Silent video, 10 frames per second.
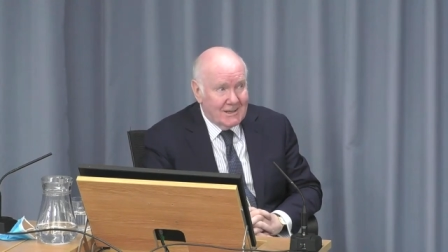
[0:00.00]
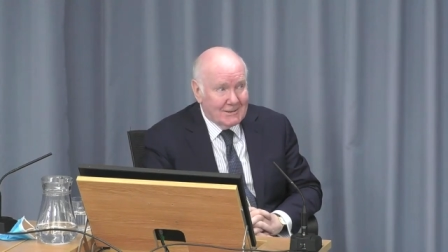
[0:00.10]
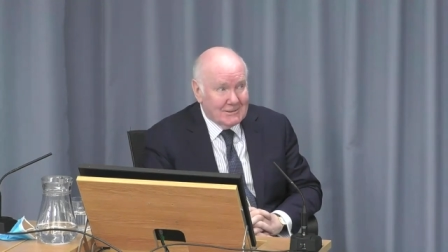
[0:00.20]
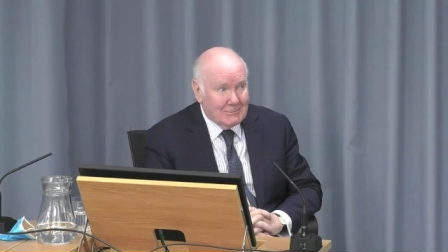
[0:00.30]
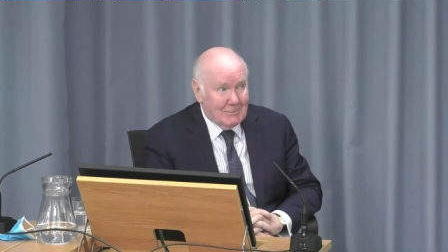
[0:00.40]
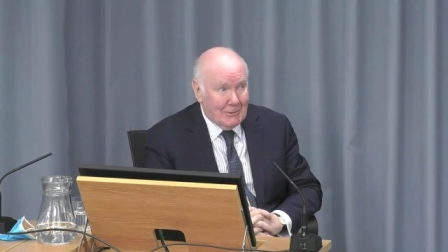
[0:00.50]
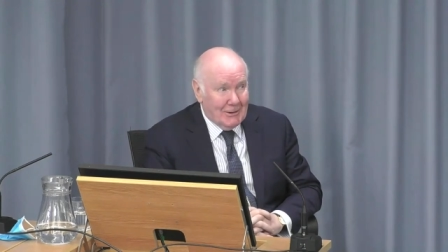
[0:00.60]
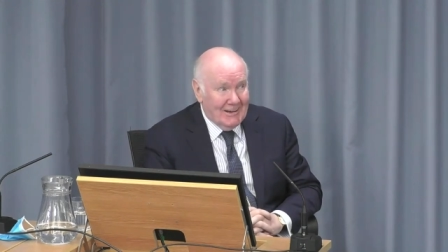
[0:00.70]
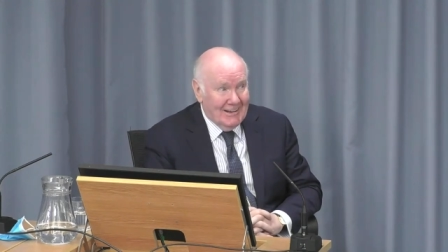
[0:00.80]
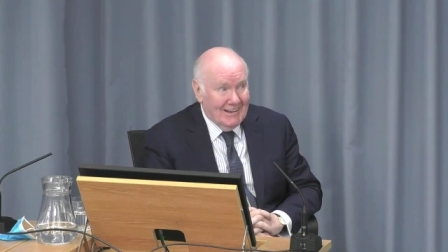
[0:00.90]
starting
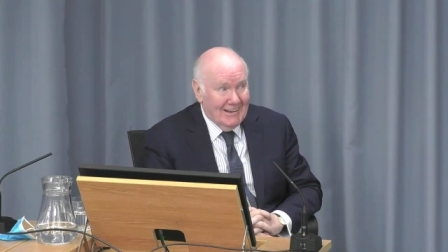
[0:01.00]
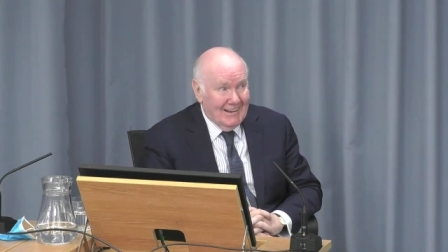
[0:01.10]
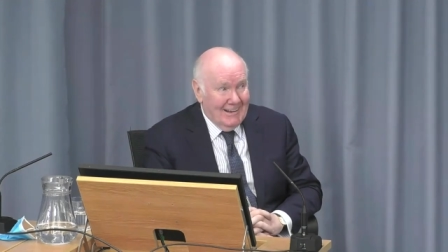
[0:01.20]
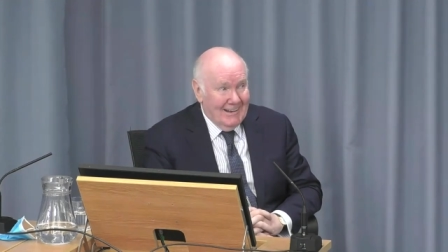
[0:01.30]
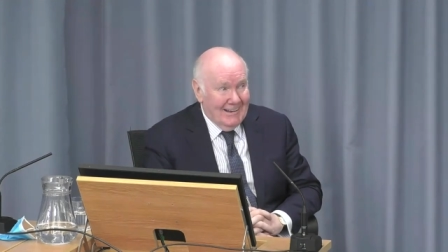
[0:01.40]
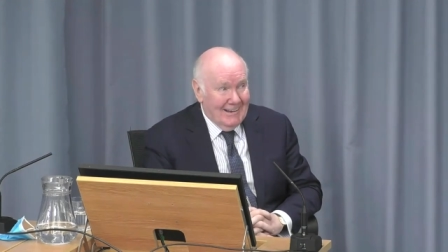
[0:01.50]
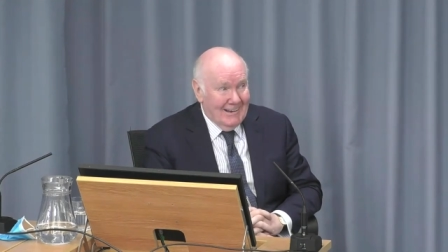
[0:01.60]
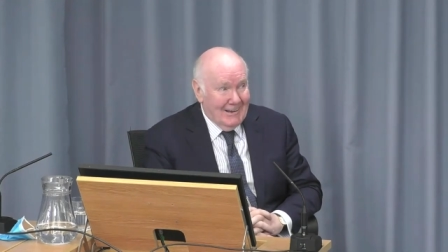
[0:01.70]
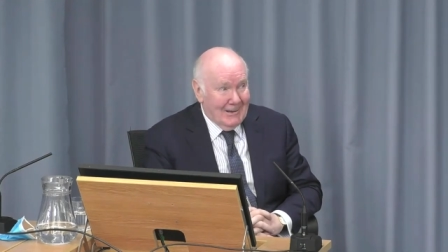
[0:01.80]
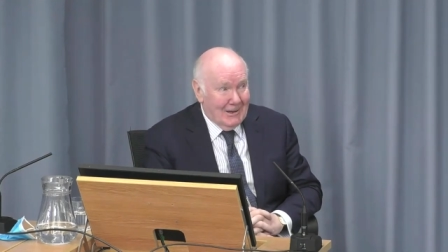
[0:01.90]
point.
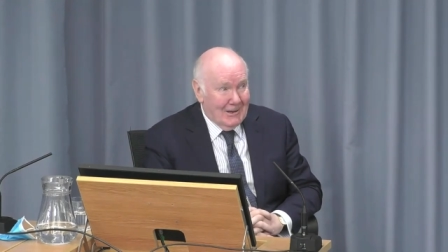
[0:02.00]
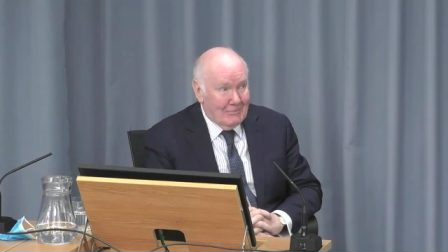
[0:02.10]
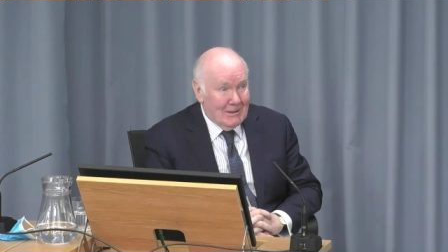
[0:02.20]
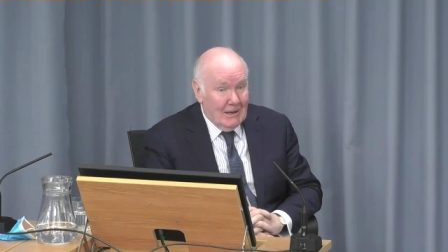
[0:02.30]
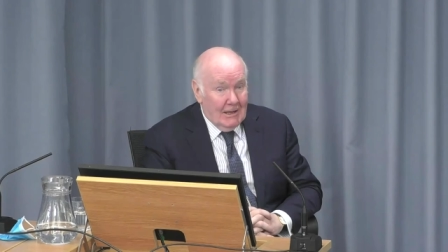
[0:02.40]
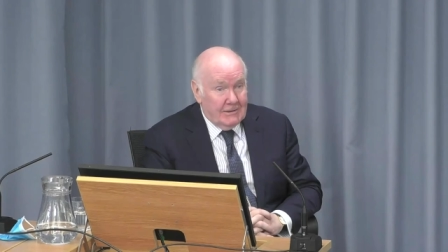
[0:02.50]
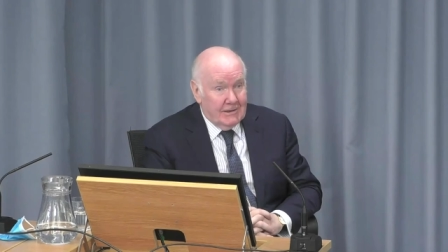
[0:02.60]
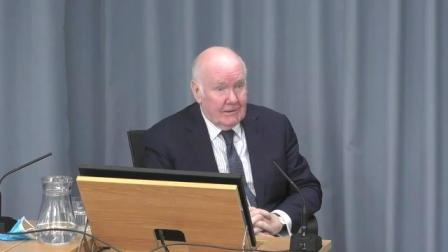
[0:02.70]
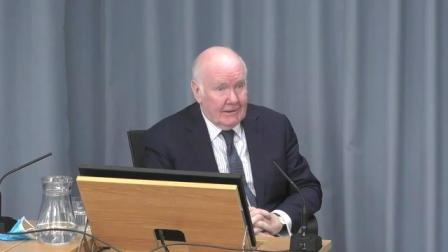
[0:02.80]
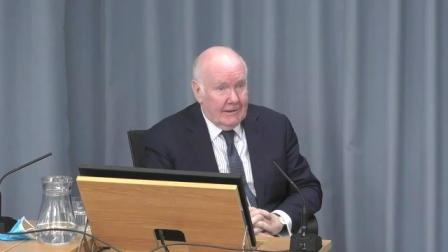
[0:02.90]
Uh, I mean,
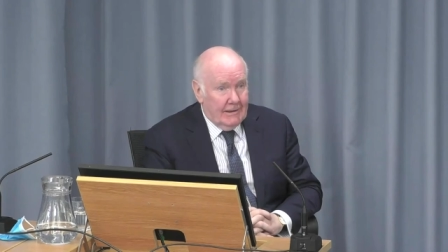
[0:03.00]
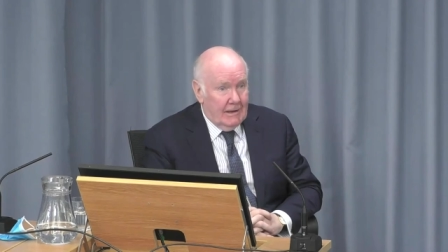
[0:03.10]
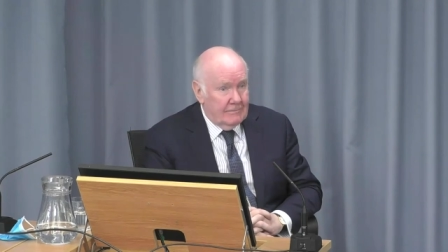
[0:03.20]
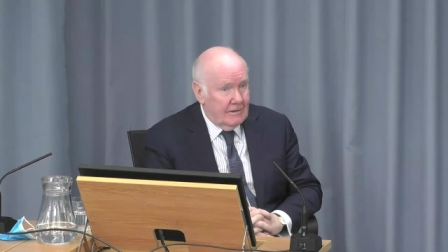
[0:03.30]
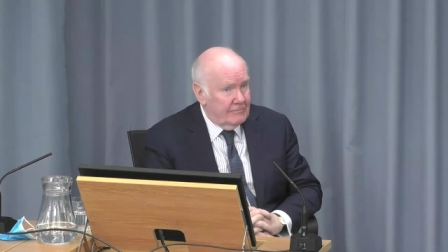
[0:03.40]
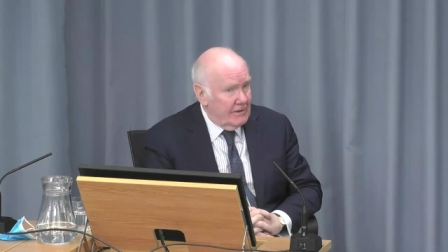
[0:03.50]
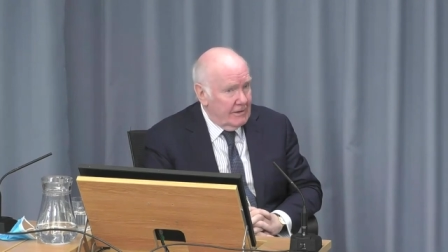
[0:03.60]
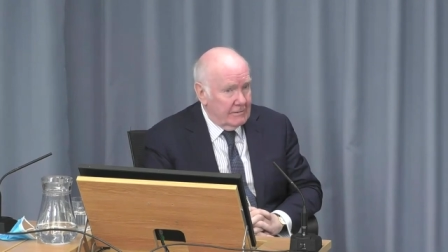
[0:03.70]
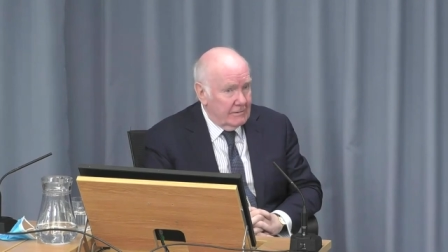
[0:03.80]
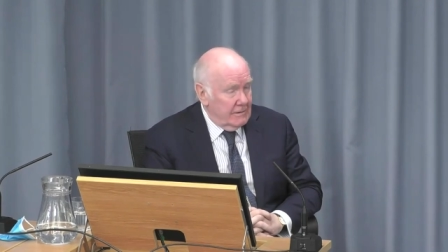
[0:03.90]
ideally, if
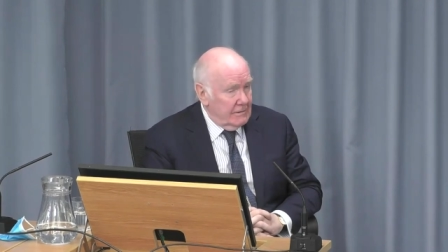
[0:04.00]
I,